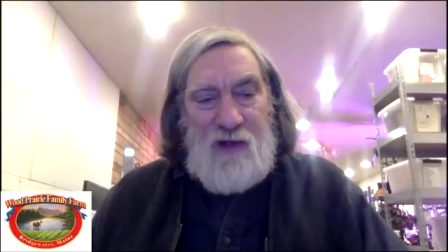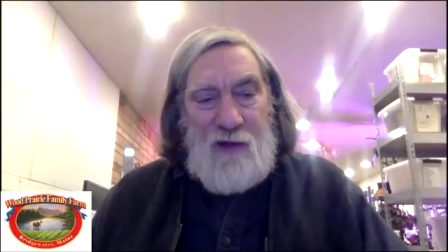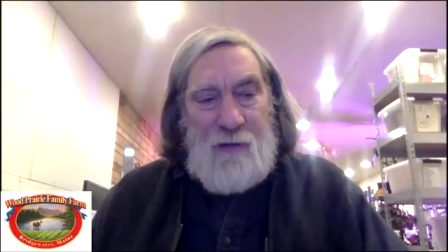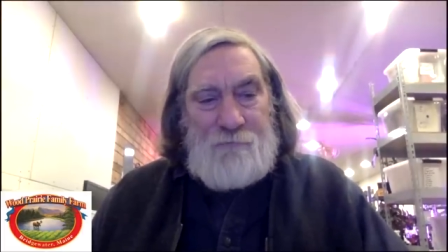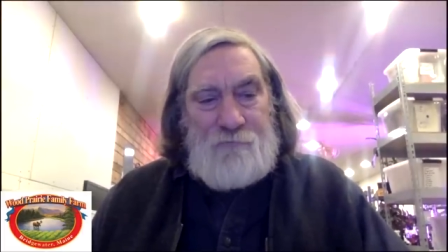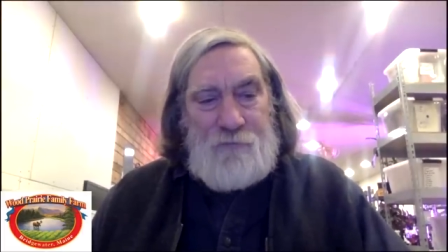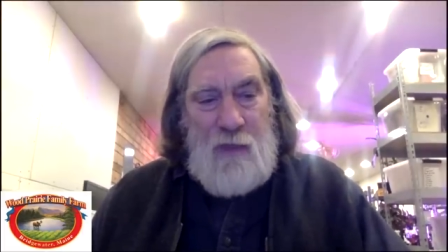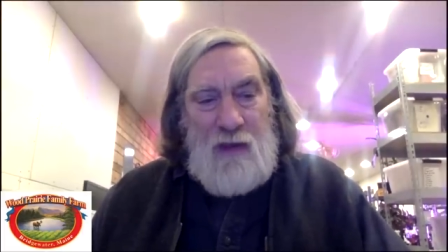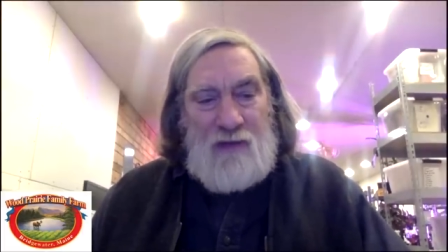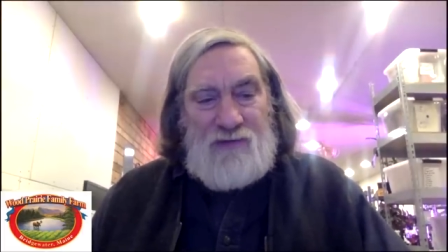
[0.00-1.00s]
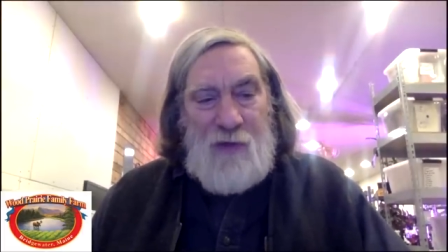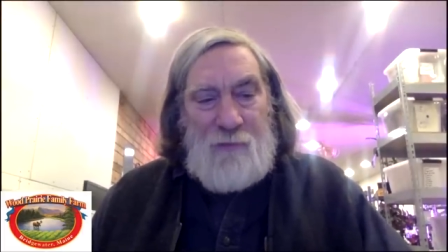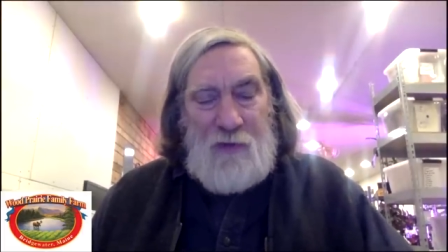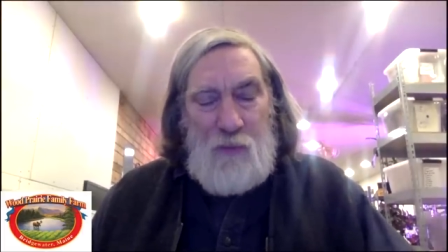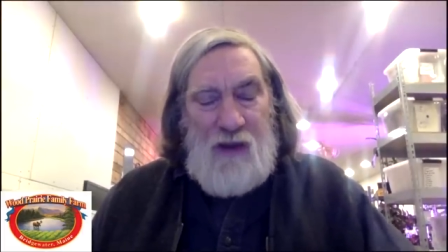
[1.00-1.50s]
is um,
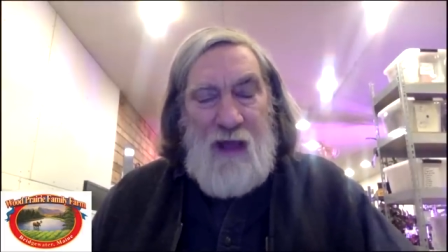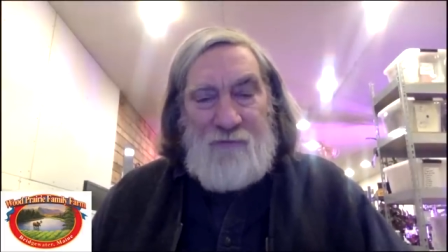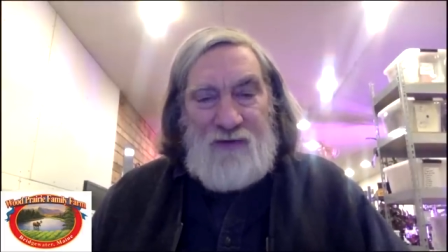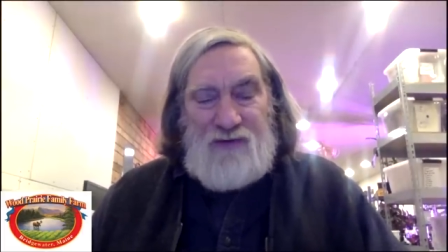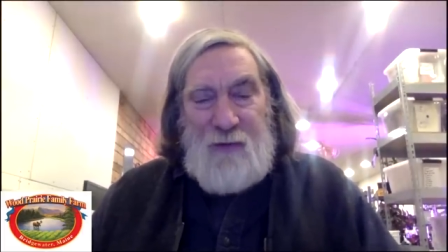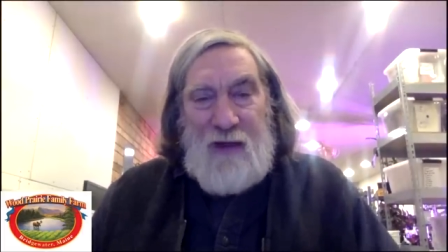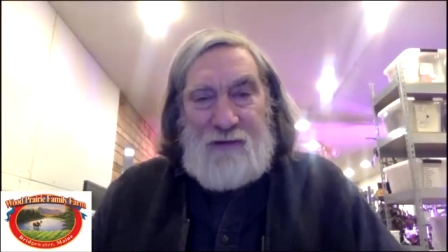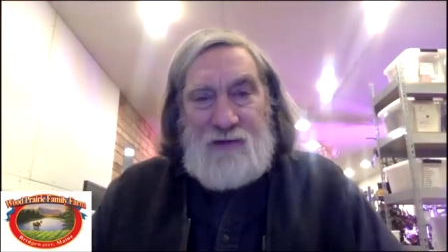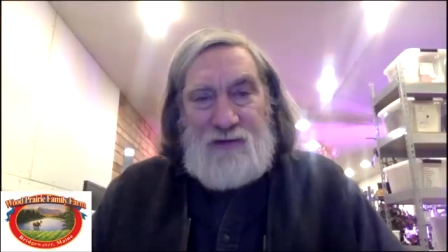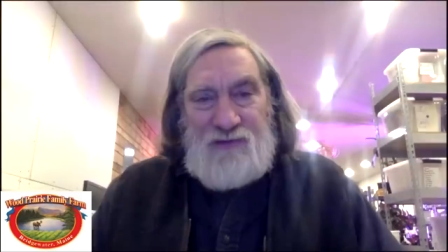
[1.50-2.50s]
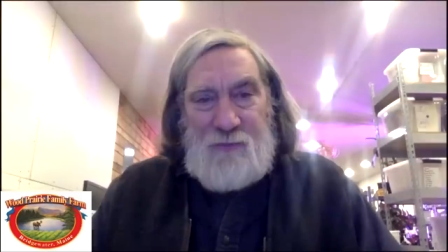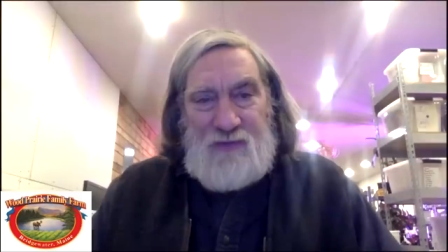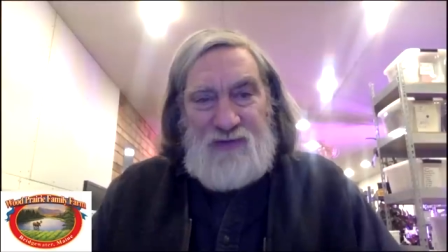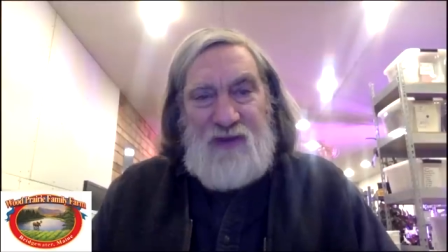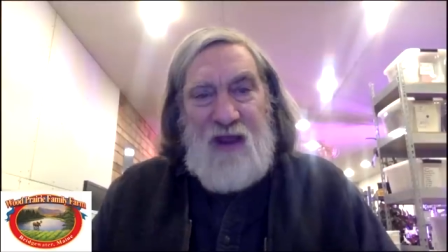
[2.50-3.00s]
something we have
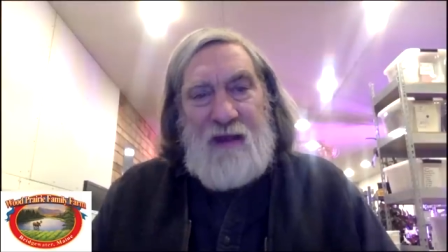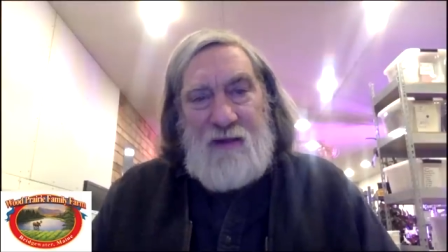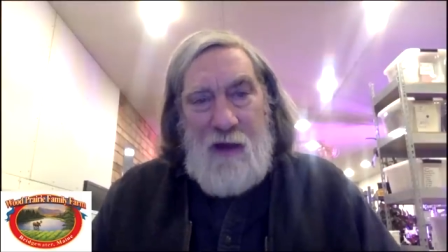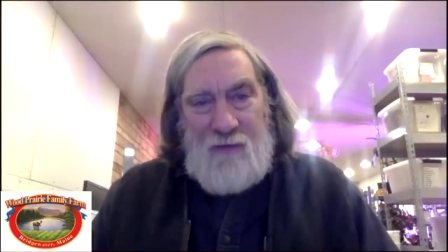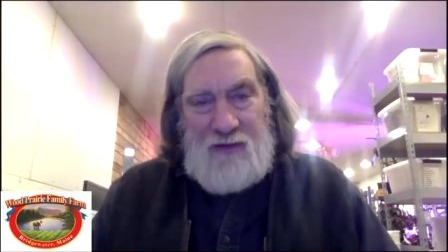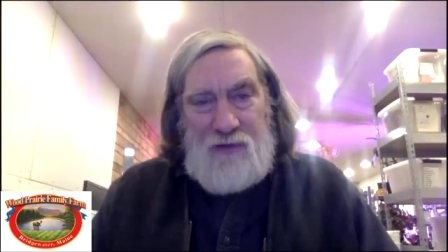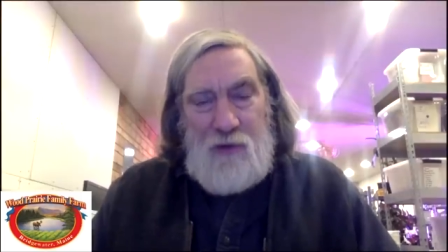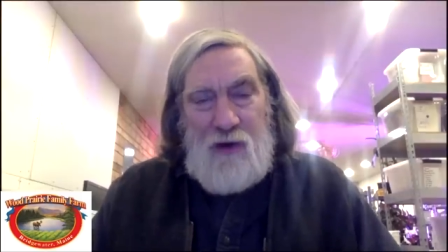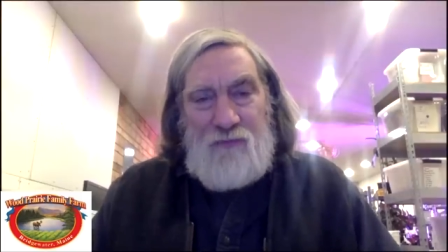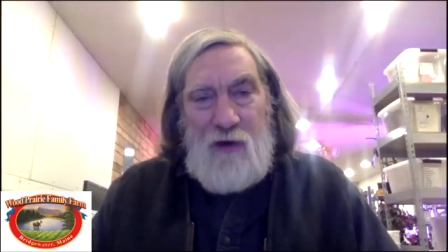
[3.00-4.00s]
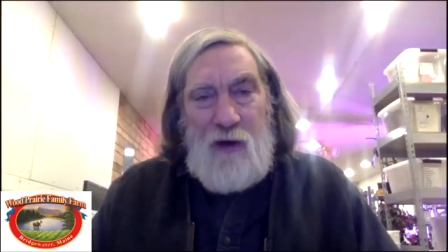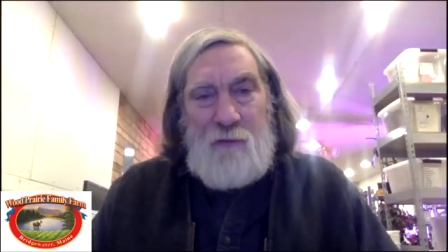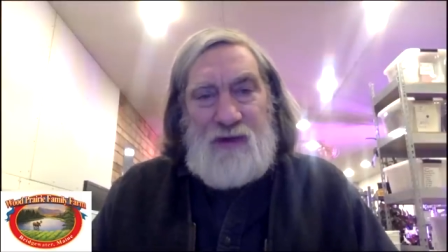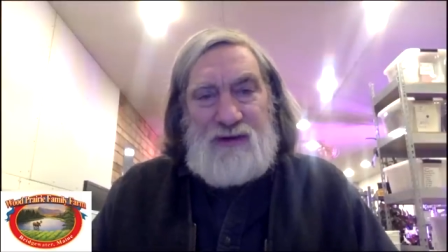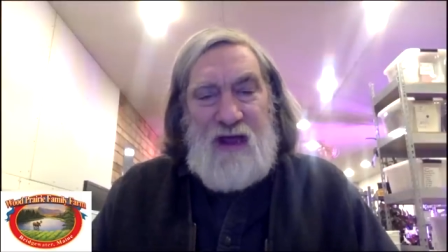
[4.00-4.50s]
inspectors from the state come into
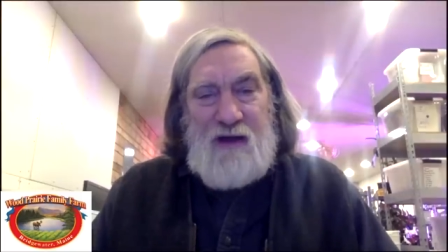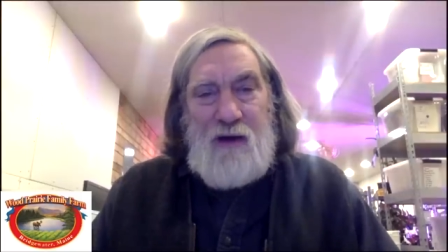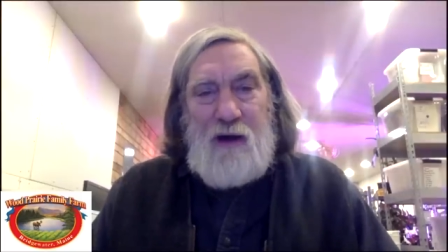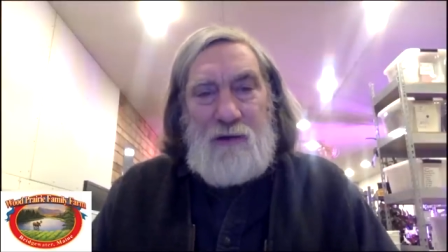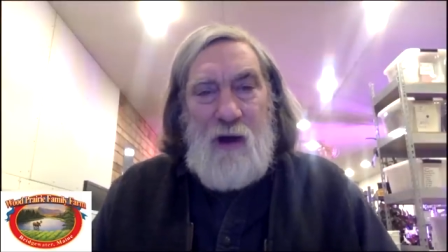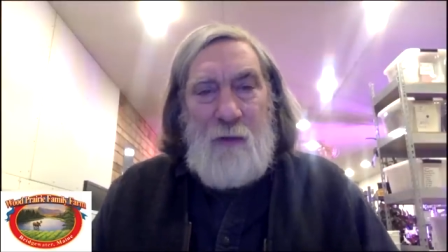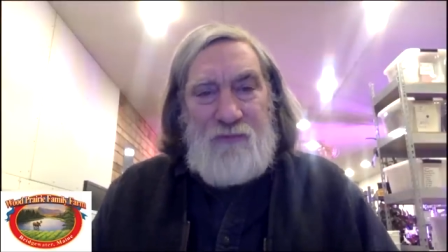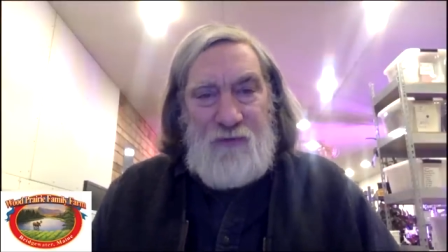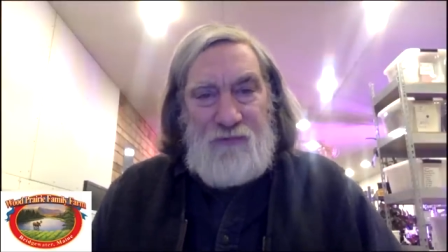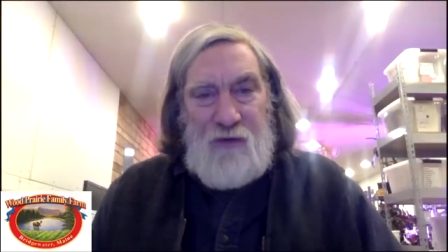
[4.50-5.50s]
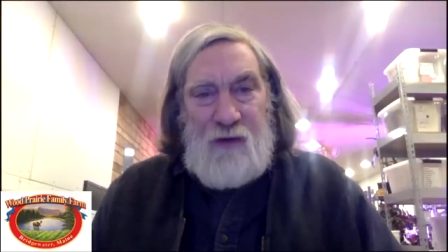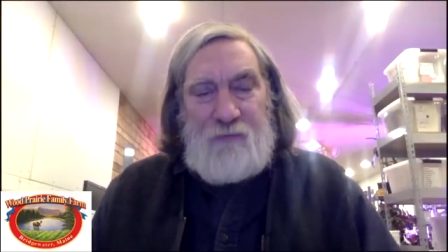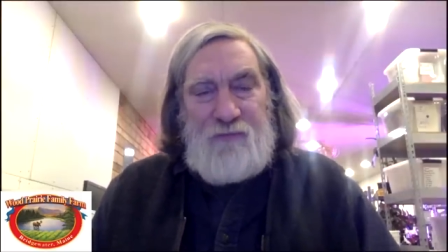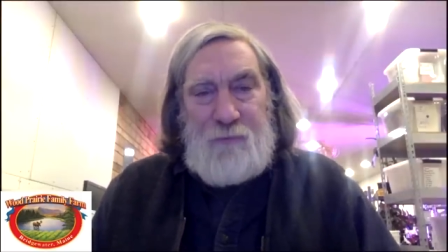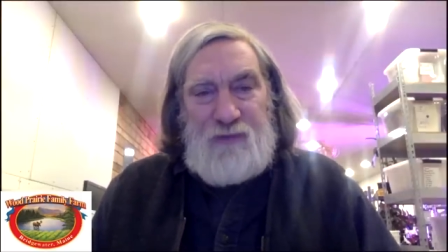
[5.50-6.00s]
our farm to check our crop
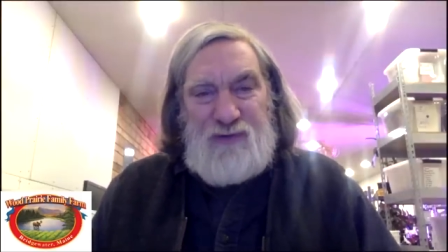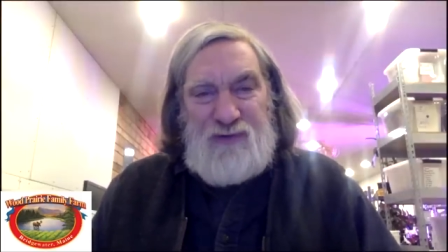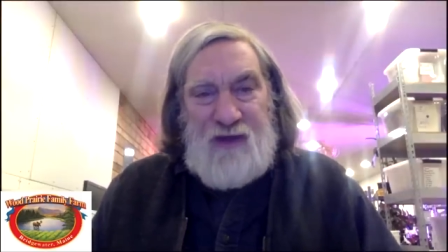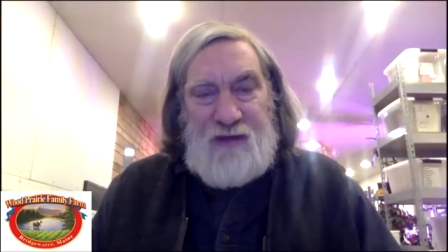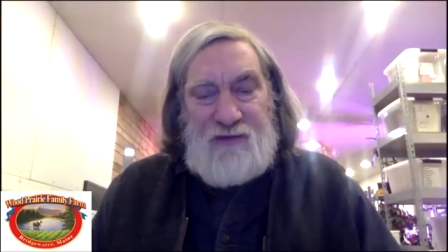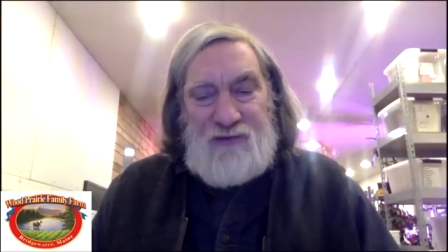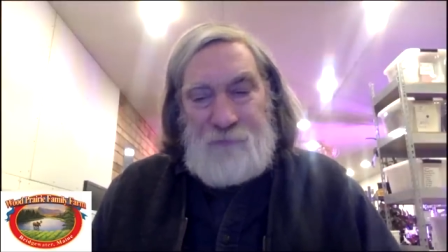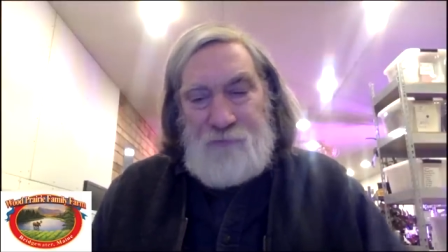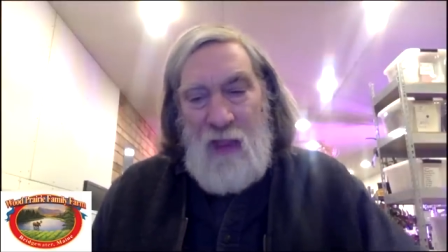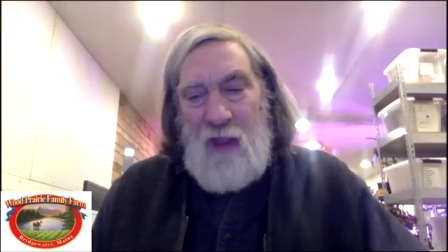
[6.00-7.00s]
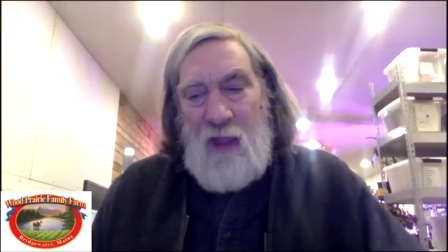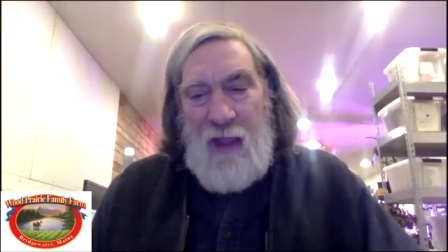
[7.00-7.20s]
for freedom from disease.